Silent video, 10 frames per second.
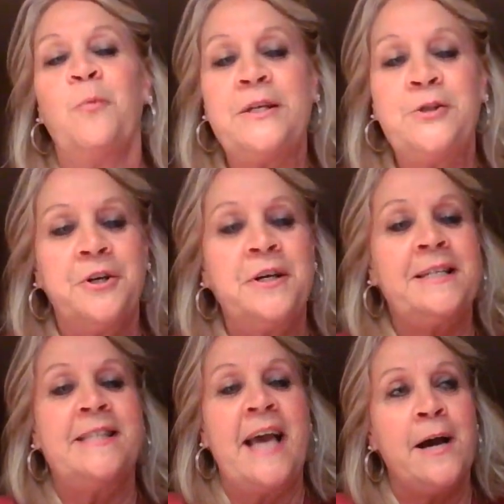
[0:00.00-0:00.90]
We took
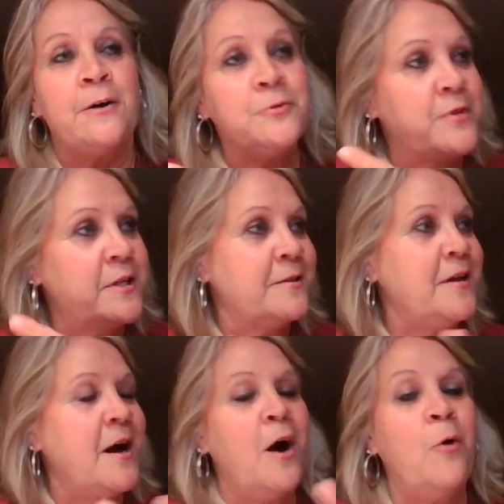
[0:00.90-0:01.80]
it down
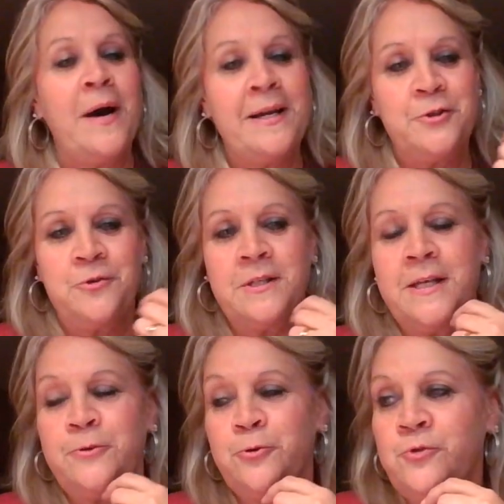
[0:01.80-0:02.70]
the hallway to the
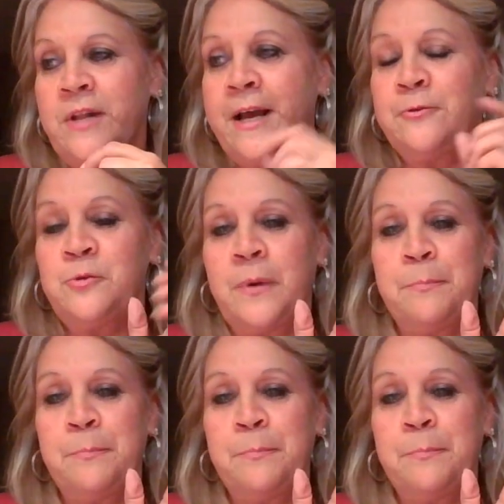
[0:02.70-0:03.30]
teacher's lounge.